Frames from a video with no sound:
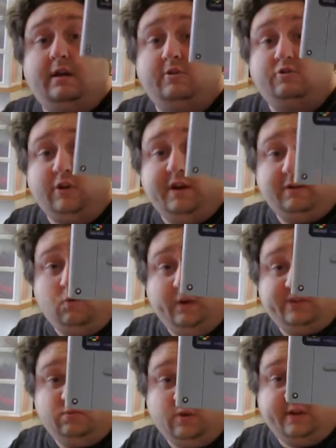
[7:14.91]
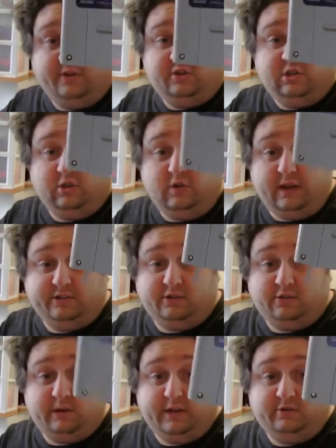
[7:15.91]
Dragon Quest 1 and 2 has a
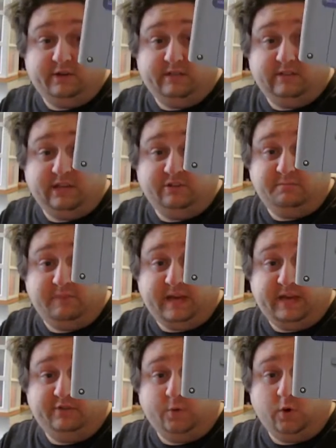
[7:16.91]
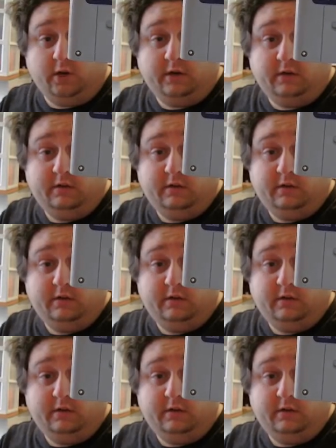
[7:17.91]
great translation patch for it.